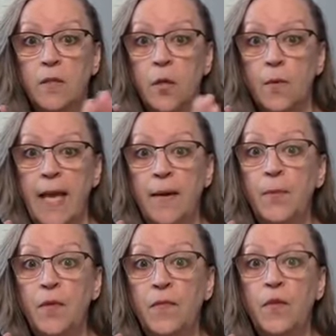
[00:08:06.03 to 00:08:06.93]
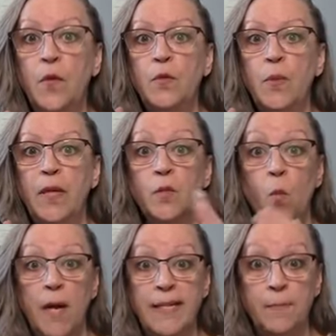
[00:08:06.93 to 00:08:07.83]
don't get them confused, because
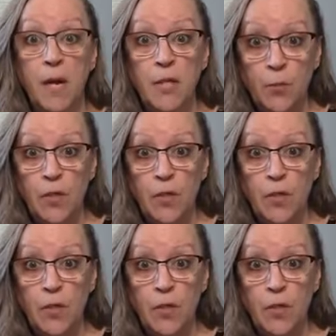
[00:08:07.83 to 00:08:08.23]
one is much,